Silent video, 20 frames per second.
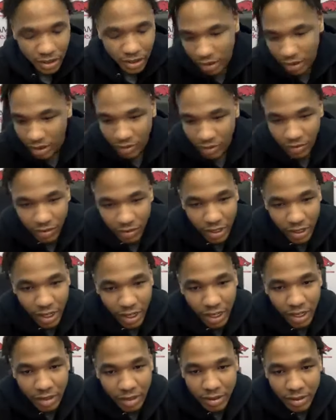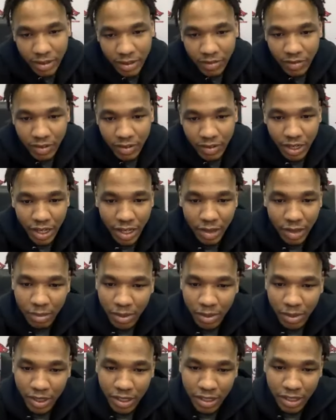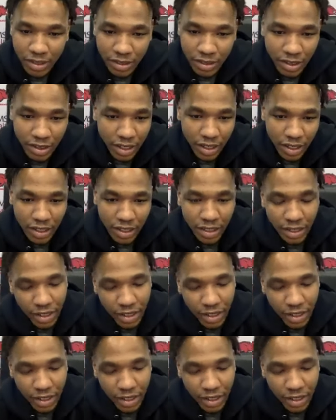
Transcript: different games, different game plans, and